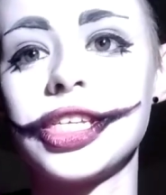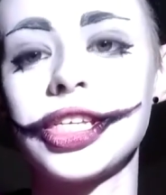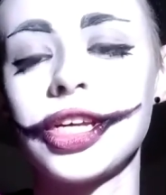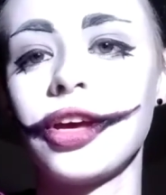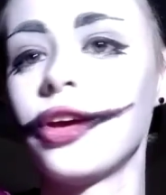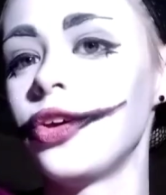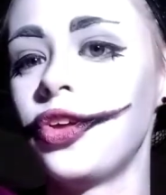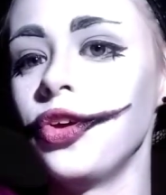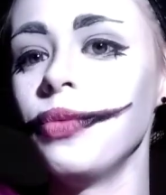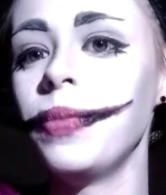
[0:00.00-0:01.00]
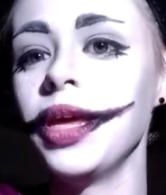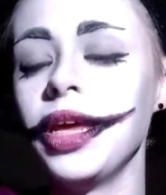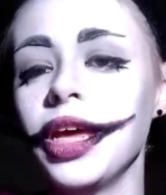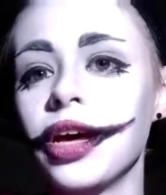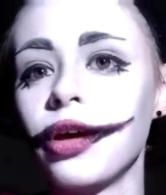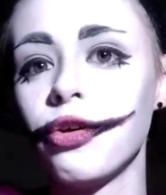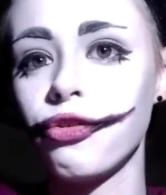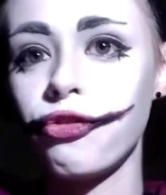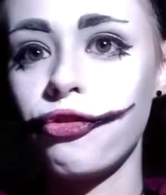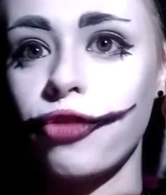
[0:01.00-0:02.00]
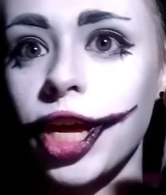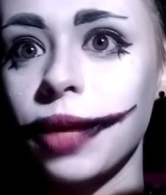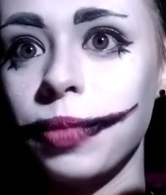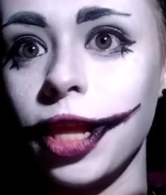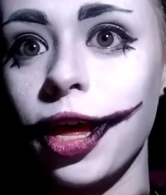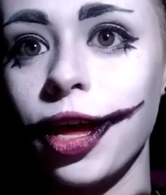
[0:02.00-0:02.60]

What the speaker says: goofy, fake blood.